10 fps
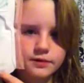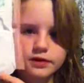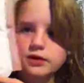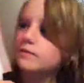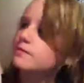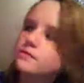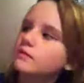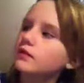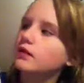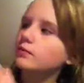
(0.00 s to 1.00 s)
like,
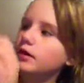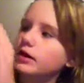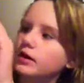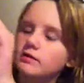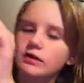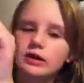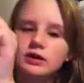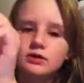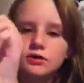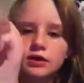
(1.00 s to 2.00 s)
my head like
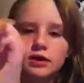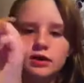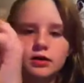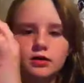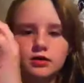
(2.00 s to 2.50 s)
ends right here.